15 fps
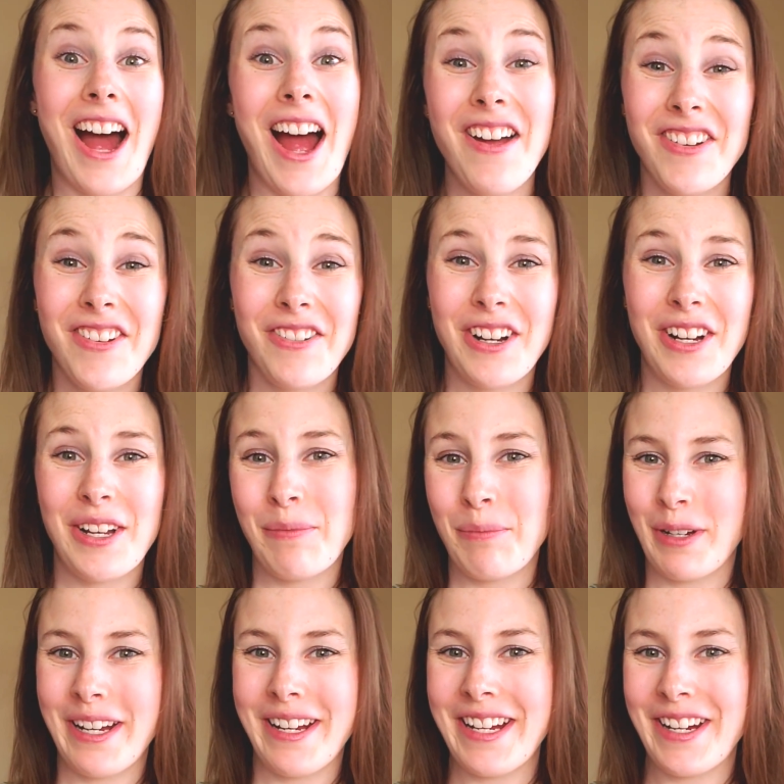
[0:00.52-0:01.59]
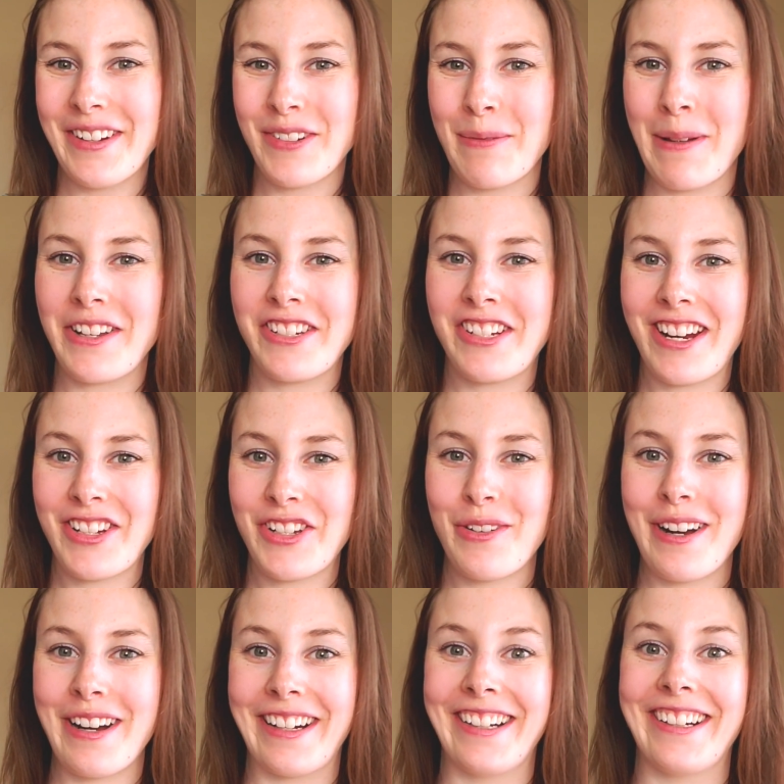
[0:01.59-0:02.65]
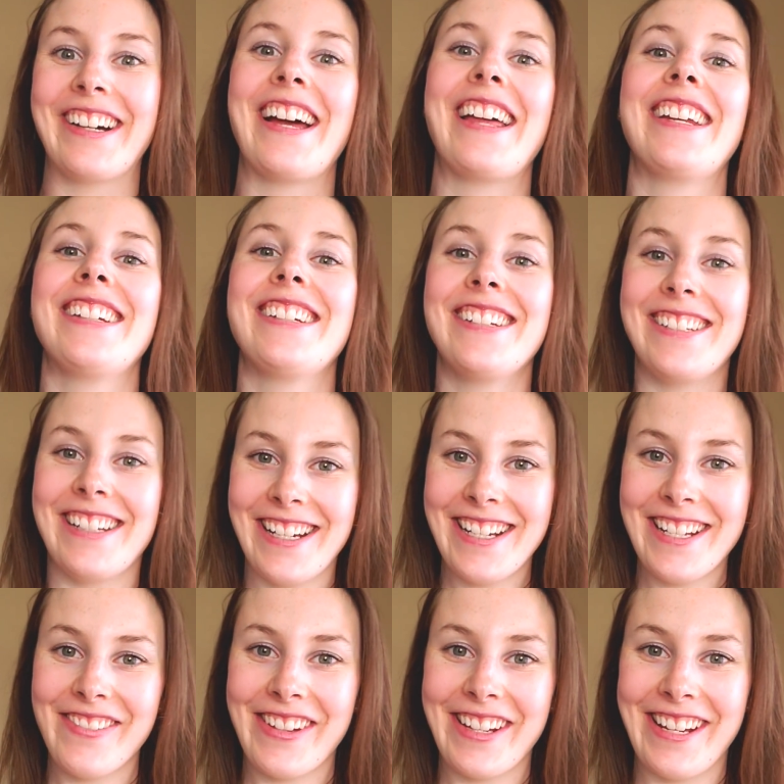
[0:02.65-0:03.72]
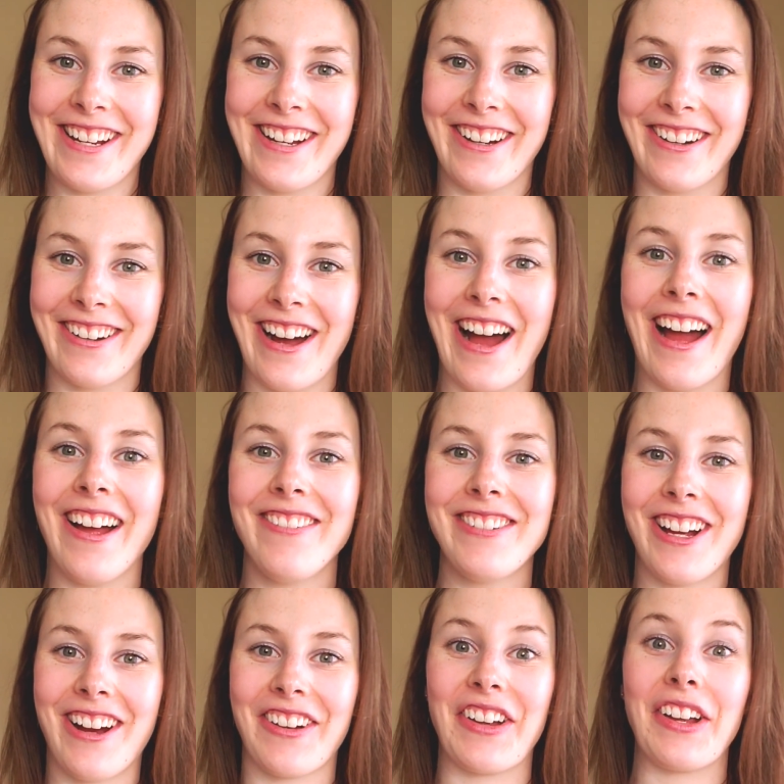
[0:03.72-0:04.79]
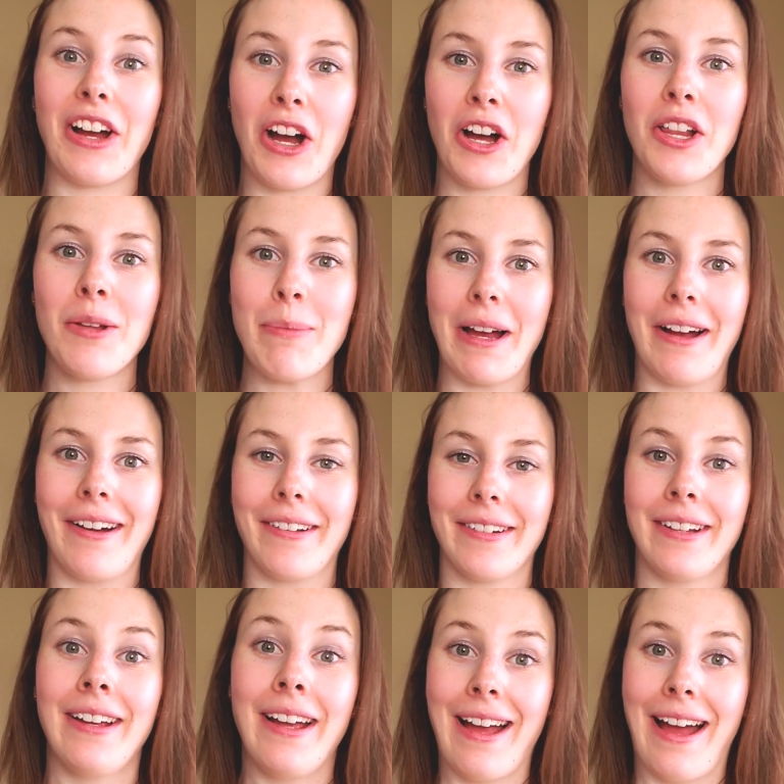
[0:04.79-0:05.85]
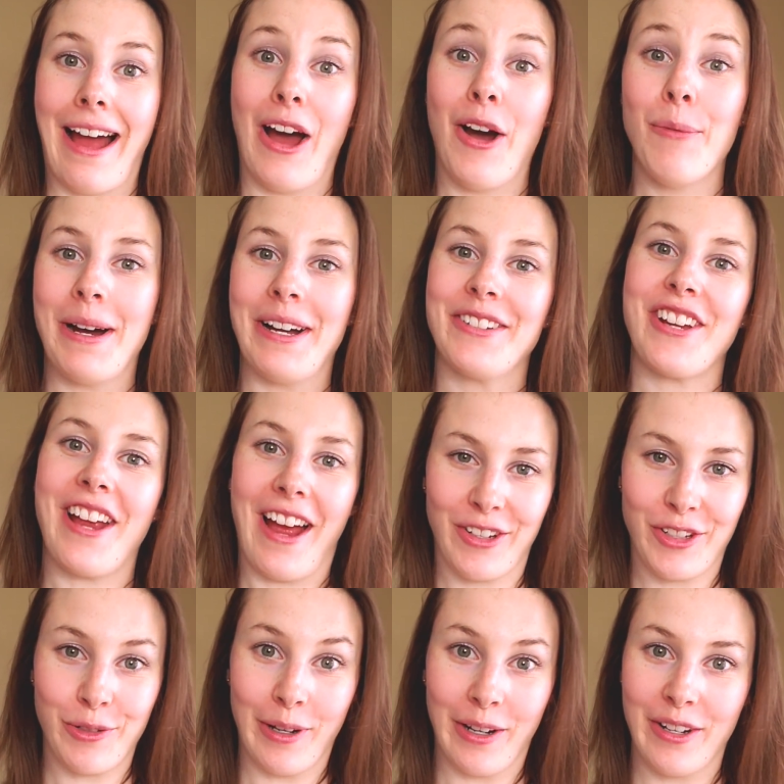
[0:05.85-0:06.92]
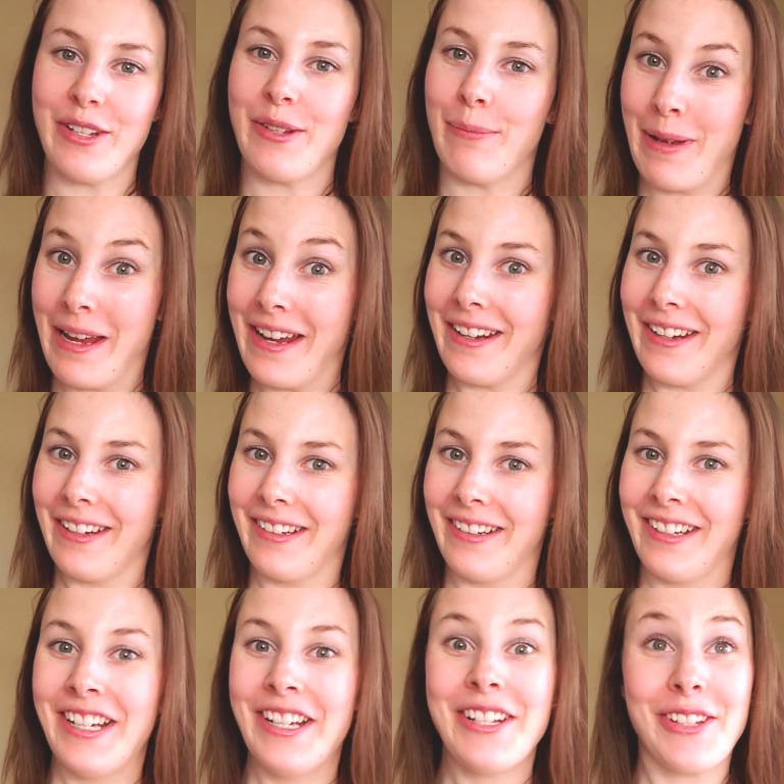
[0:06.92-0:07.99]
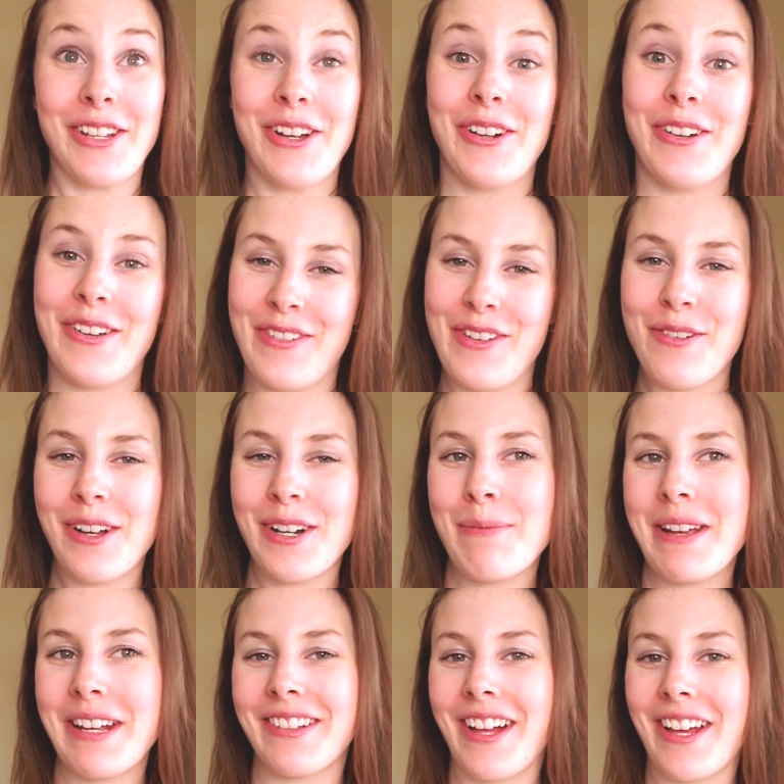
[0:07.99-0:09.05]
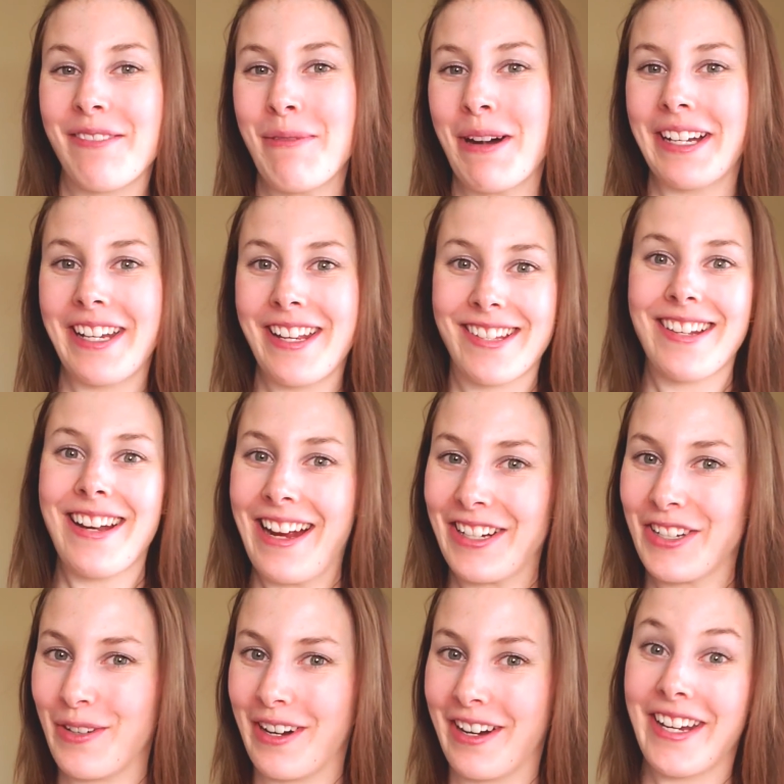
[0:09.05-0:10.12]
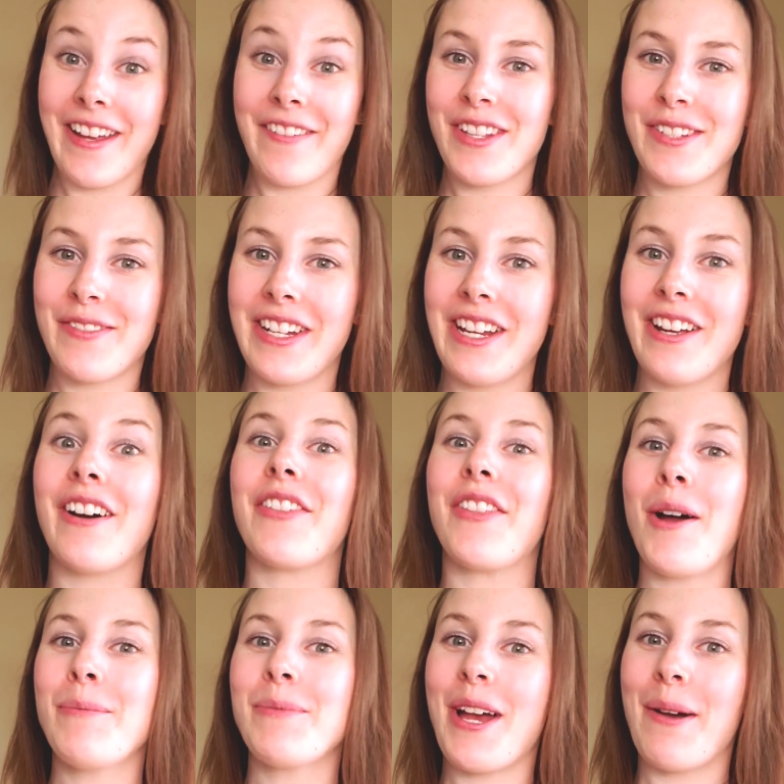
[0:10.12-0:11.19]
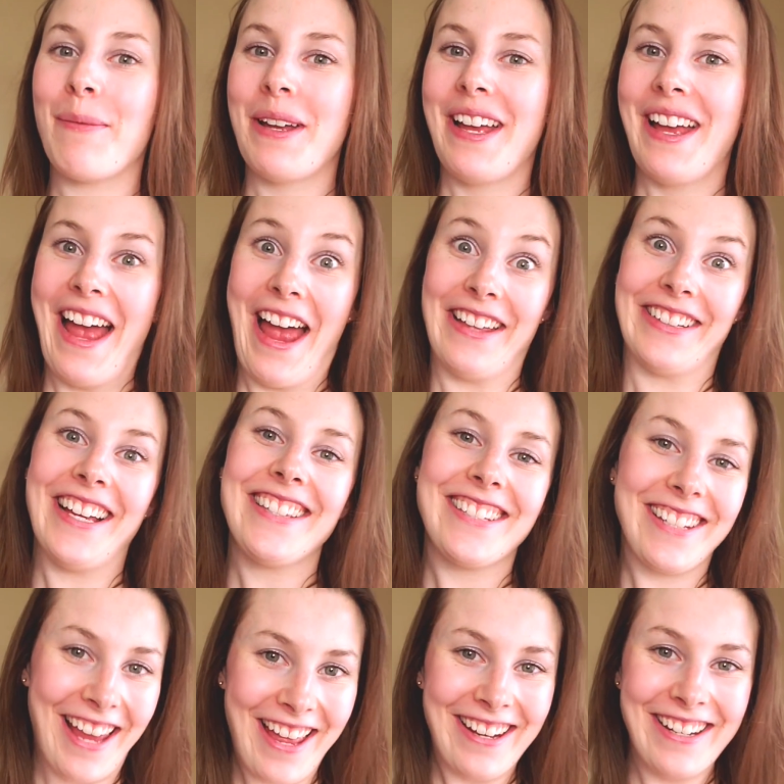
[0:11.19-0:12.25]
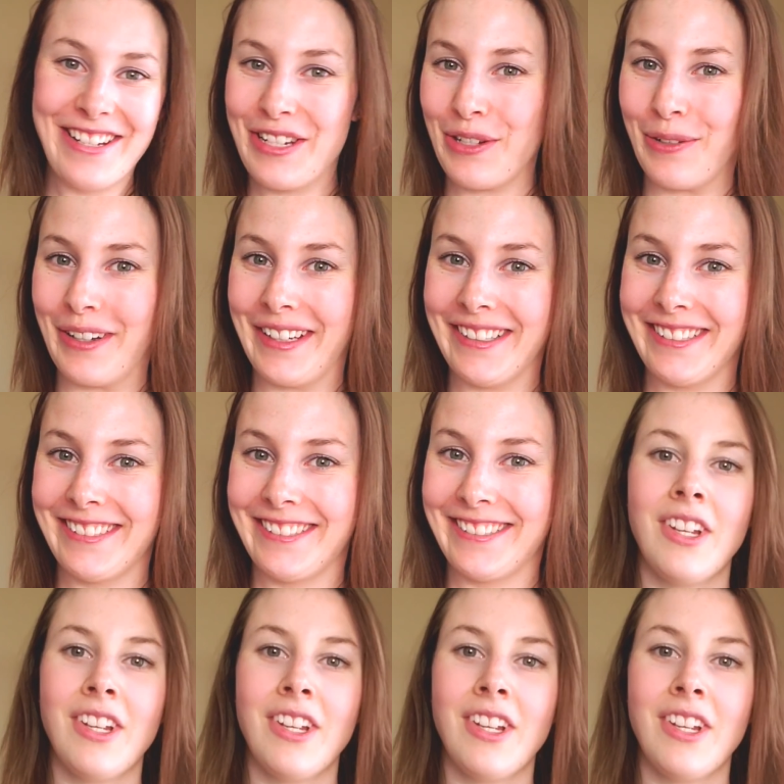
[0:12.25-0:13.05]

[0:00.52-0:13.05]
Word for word: Hi everyone, Bria here from Etched Actuarial, and in today's video I'm talking all about how much actuaries make. So if you want to make a lot of money as an actuary, give this video a thumbs up and let's get into it.